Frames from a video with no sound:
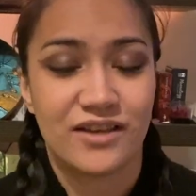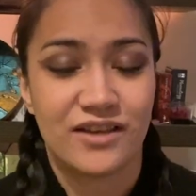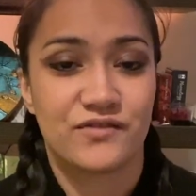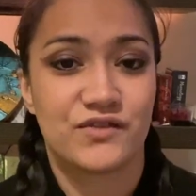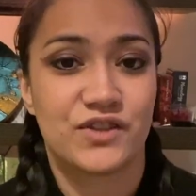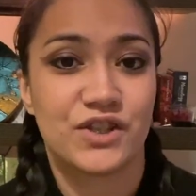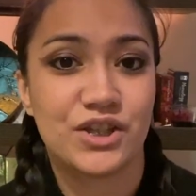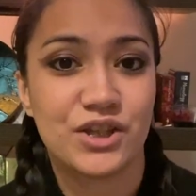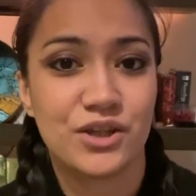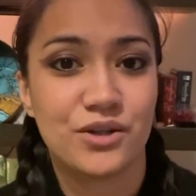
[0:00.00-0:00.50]

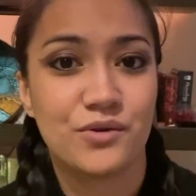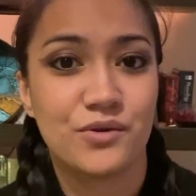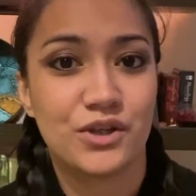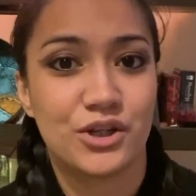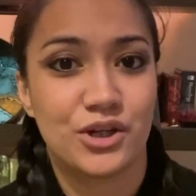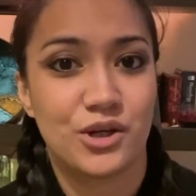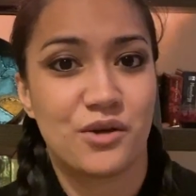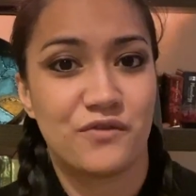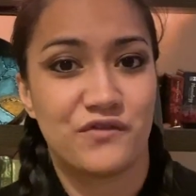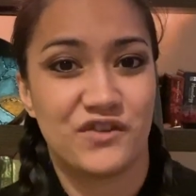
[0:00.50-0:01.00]
to you, you
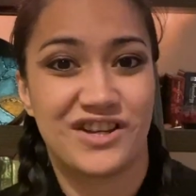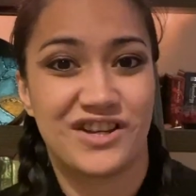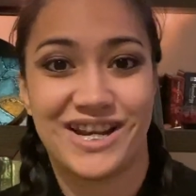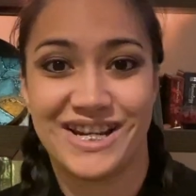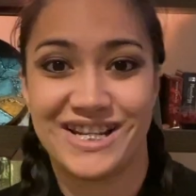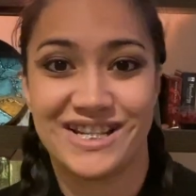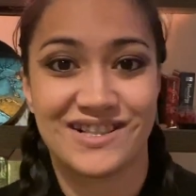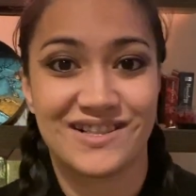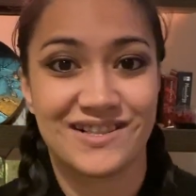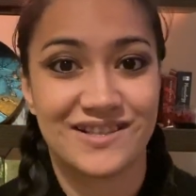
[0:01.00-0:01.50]
know, if you're
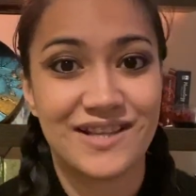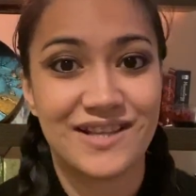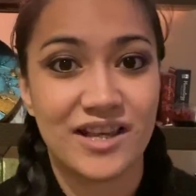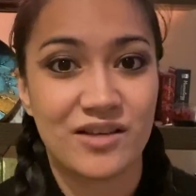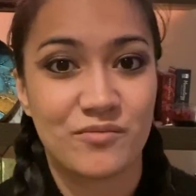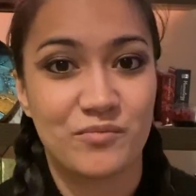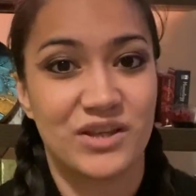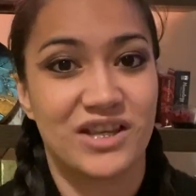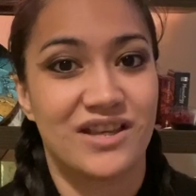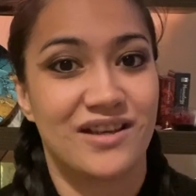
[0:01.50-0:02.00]
getting
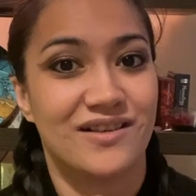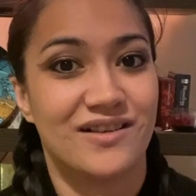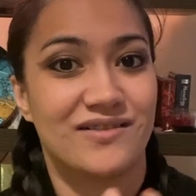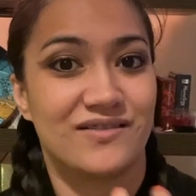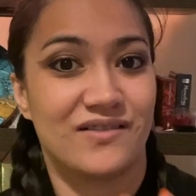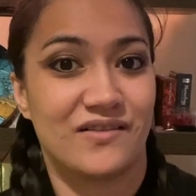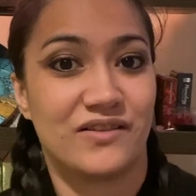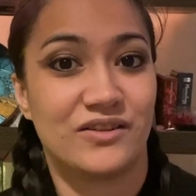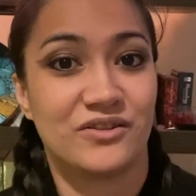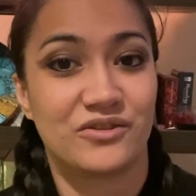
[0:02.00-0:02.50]
sick because,
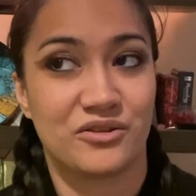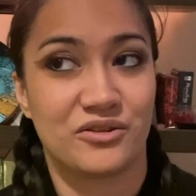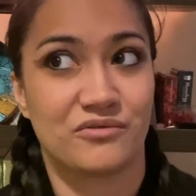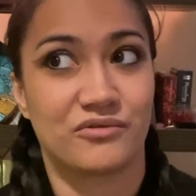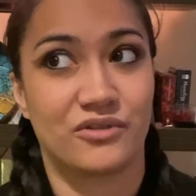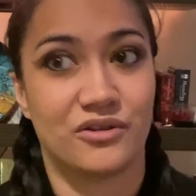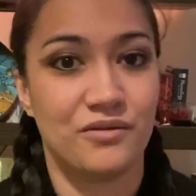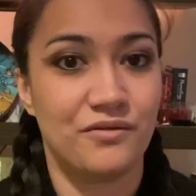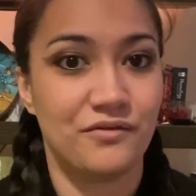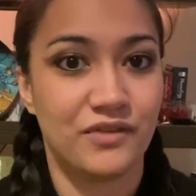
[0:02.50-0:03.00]
I don't know,
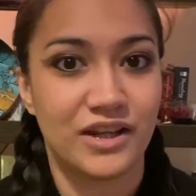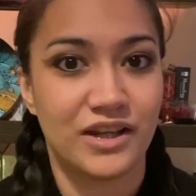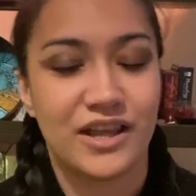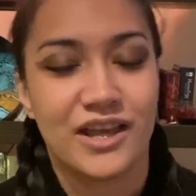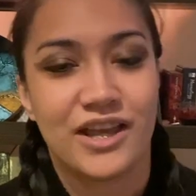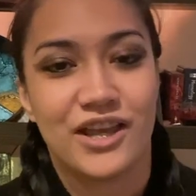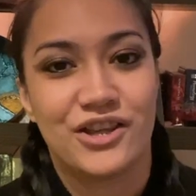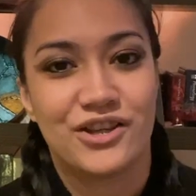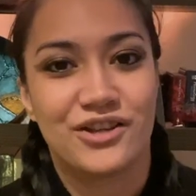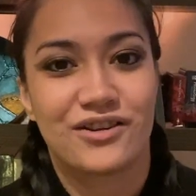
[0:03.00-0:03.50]
COVID,
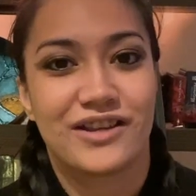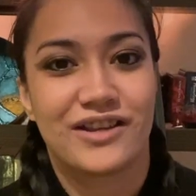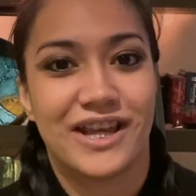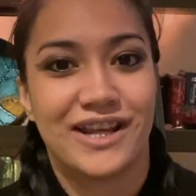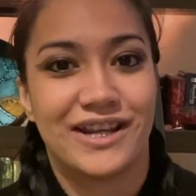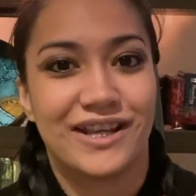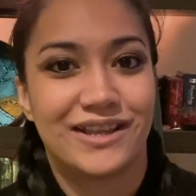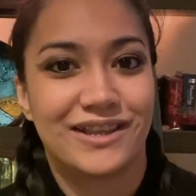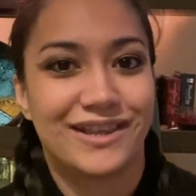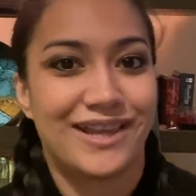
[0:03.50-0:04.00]
you're
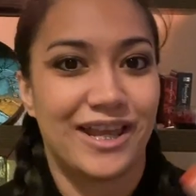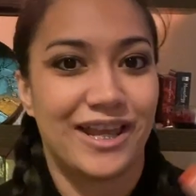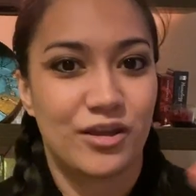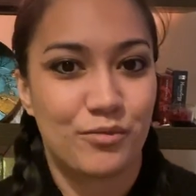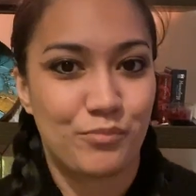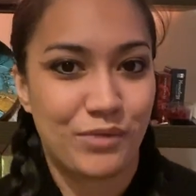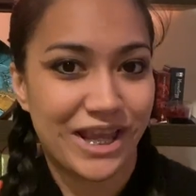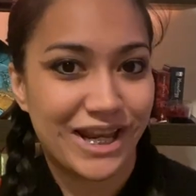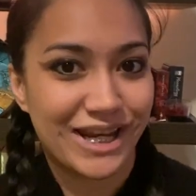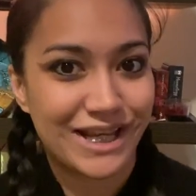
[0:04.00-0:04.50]
getting like
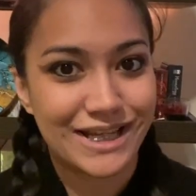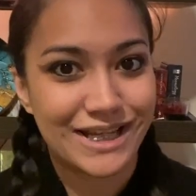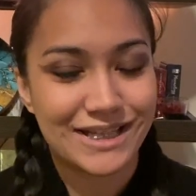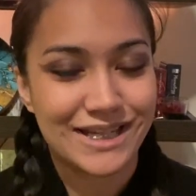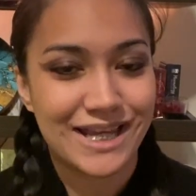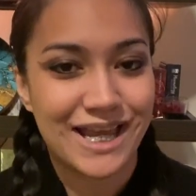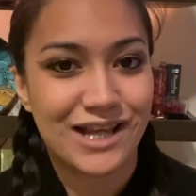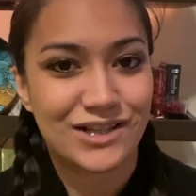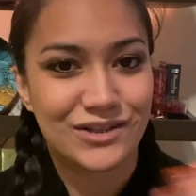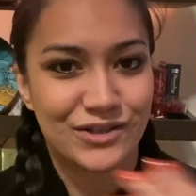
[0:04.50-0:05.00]
panic
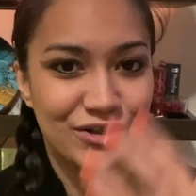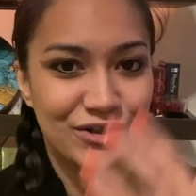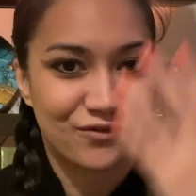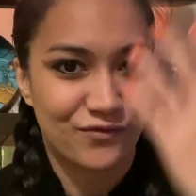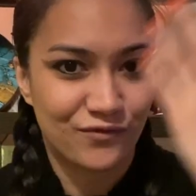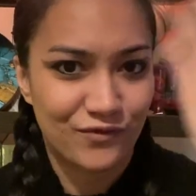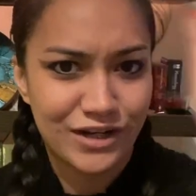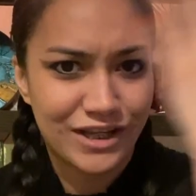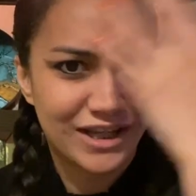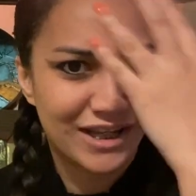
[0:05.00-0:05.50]
attacks or you're
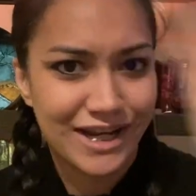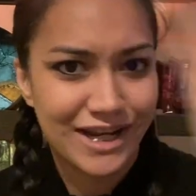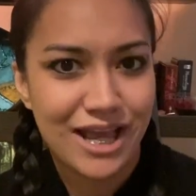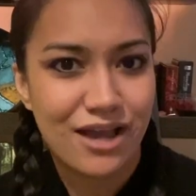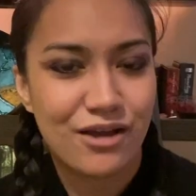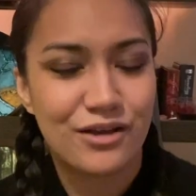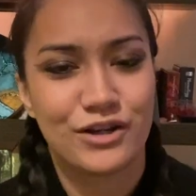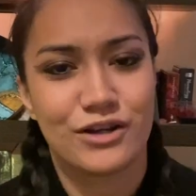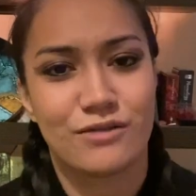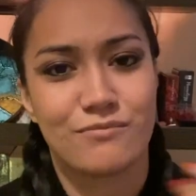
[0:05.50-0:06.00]
freaking
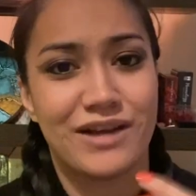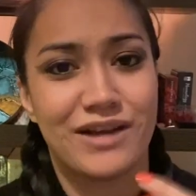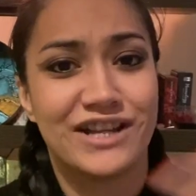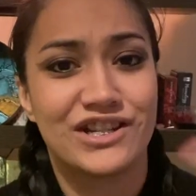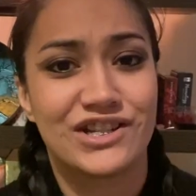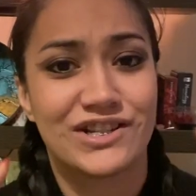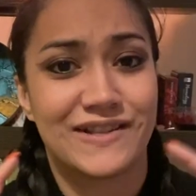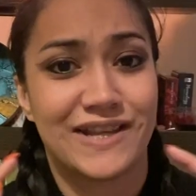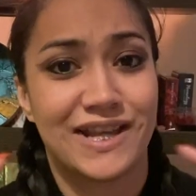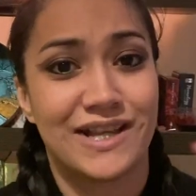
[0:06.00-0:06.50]
out and your mind
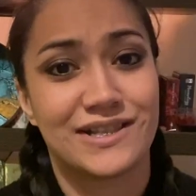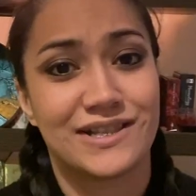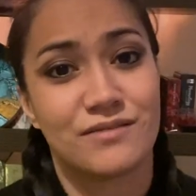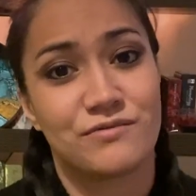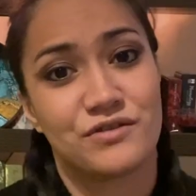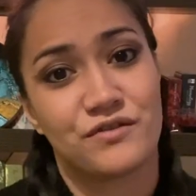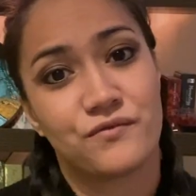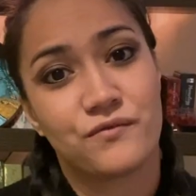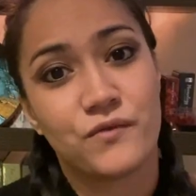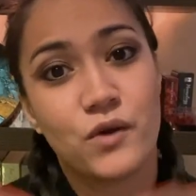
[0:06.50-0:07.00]
just can't seem
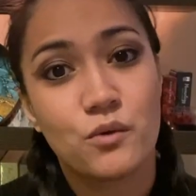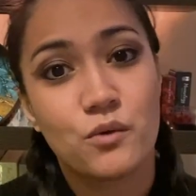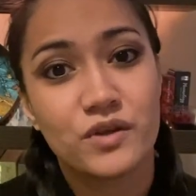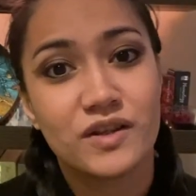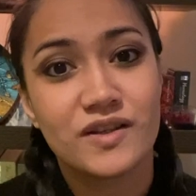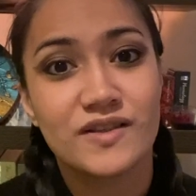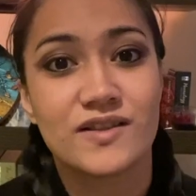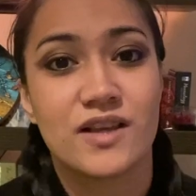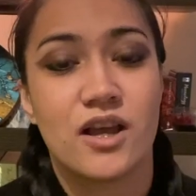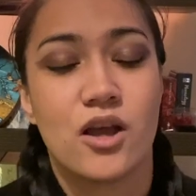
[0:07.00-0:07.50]
to
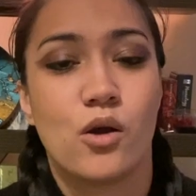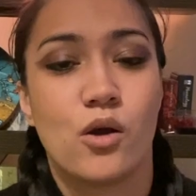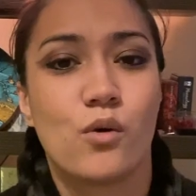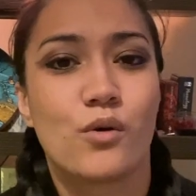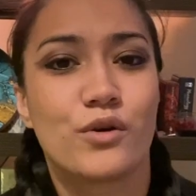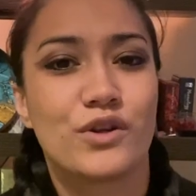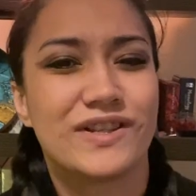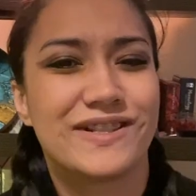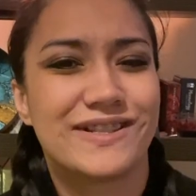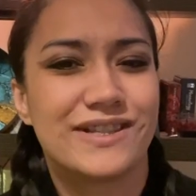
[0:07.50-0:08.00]
focus,
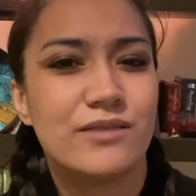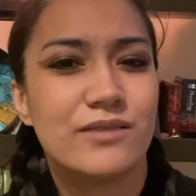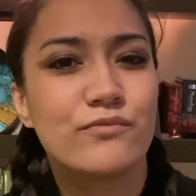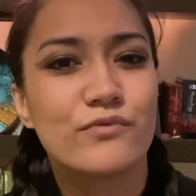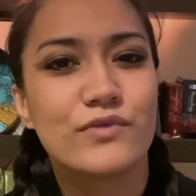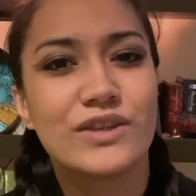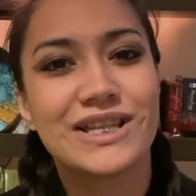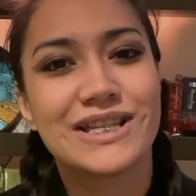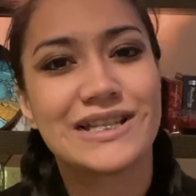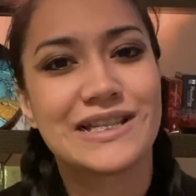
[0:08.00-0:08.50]
or you seem
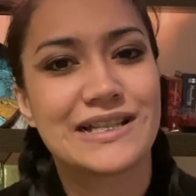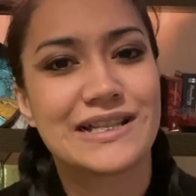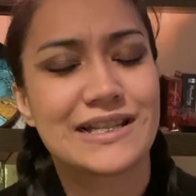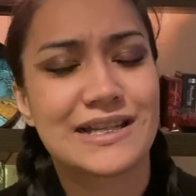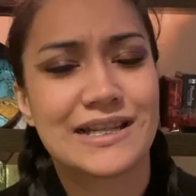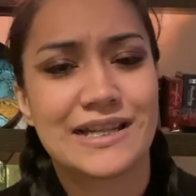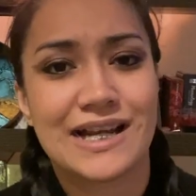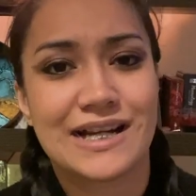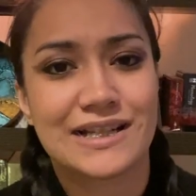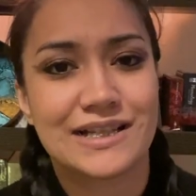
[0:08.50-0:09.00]
really
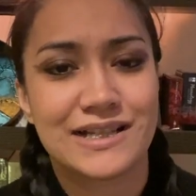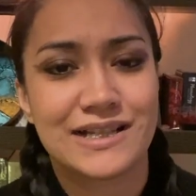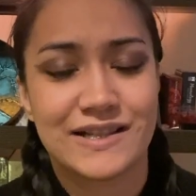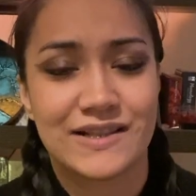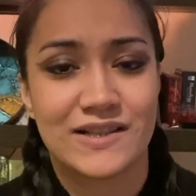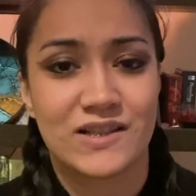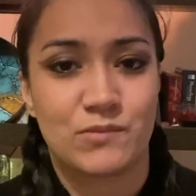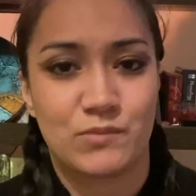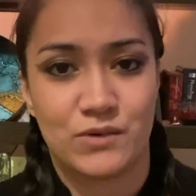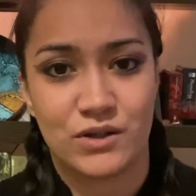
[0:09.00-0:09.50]
disconnected to
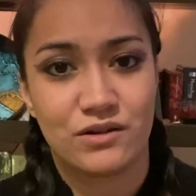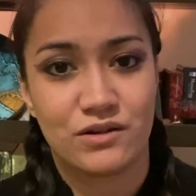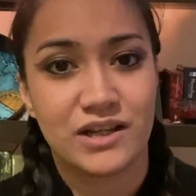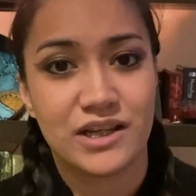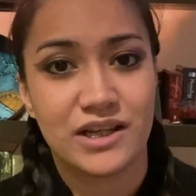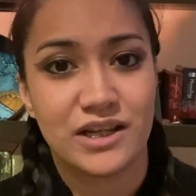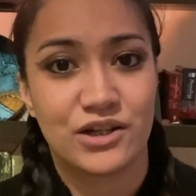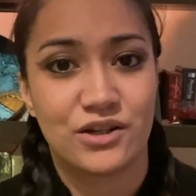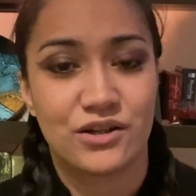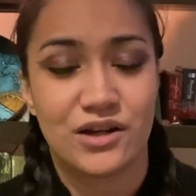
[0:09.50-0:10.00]
spirit
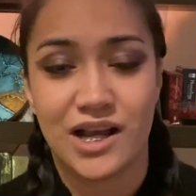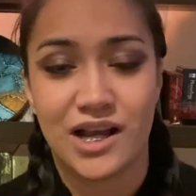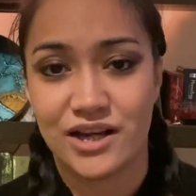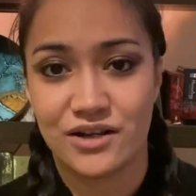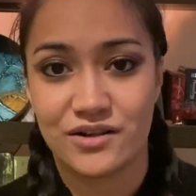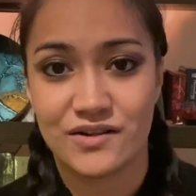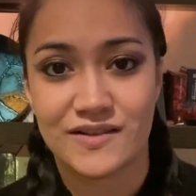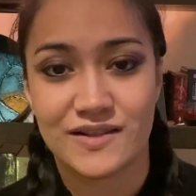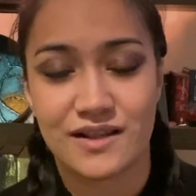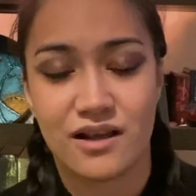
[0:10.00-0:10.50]
and your
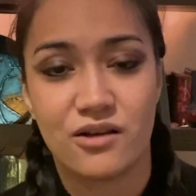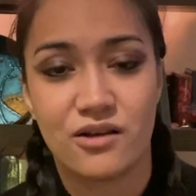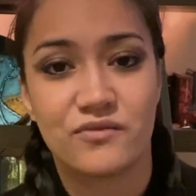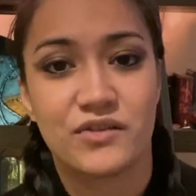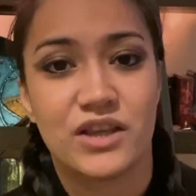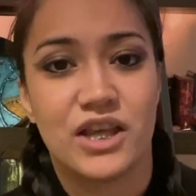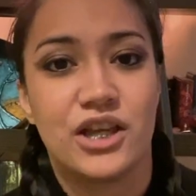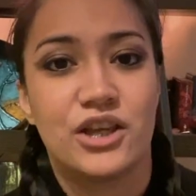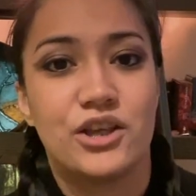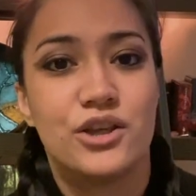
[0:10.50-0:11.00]
higher self,
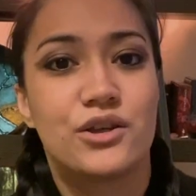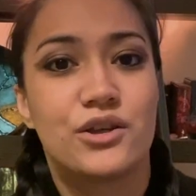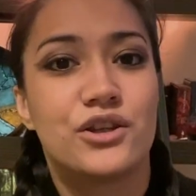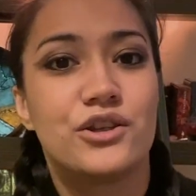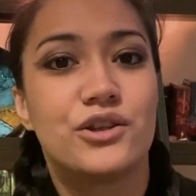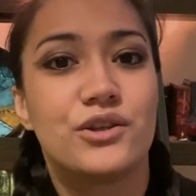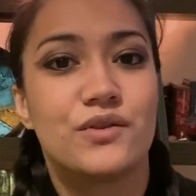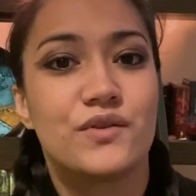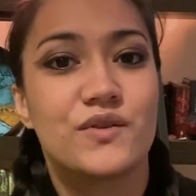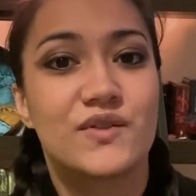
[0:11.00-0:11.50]
you
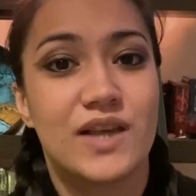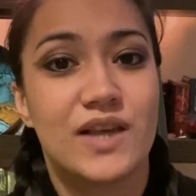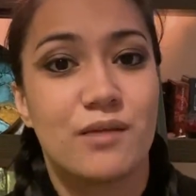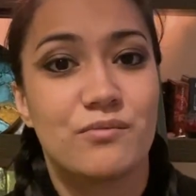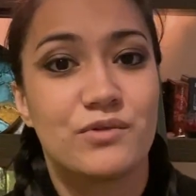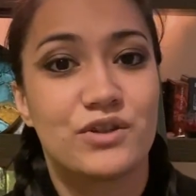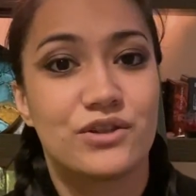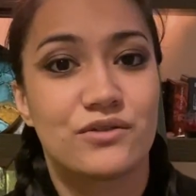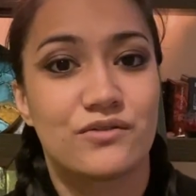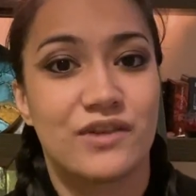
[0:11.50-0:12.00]
can use
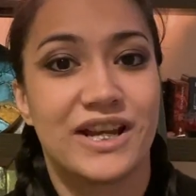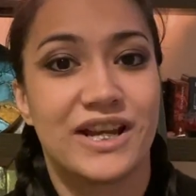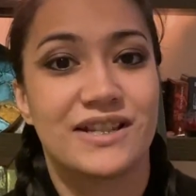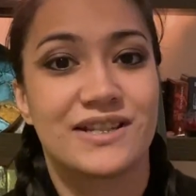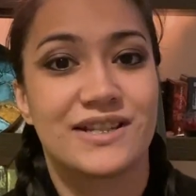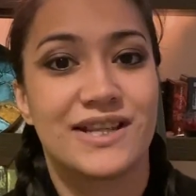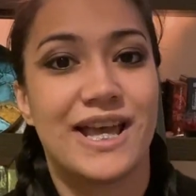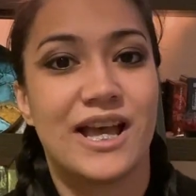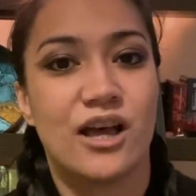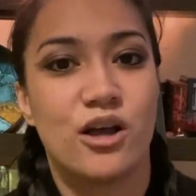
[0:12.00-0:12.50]
labradorite
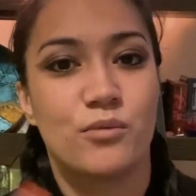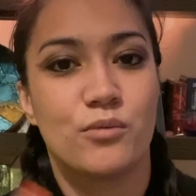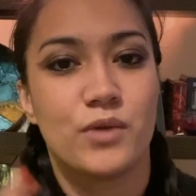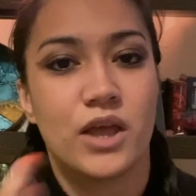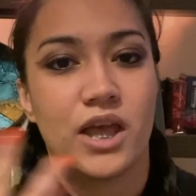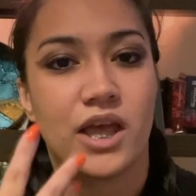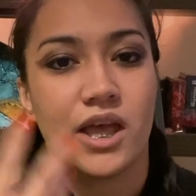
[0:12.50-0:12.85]
to help